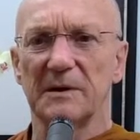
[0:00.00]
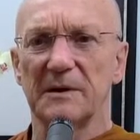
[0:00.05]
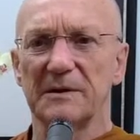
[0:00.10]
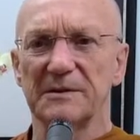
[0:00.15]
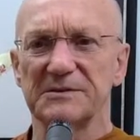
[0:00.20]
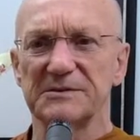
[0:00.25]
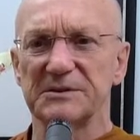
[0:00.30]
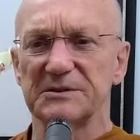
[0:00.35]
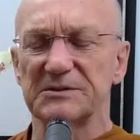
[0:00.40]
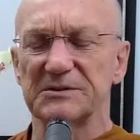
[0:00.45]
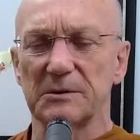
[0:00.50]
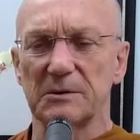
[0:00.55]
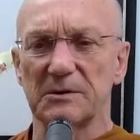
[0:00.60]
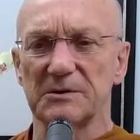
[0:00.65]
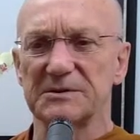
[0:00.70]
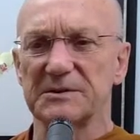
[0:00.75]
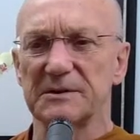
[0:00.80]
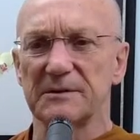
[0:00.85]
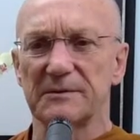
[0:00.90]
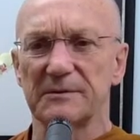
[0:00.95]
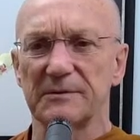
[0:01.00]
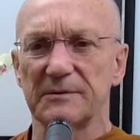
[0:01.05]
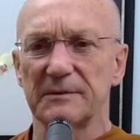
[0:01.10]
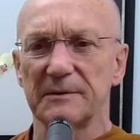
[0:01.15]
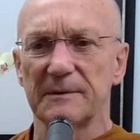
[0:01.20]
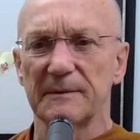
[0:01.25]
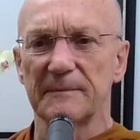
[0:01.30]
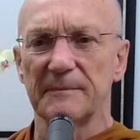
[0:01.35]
is a source of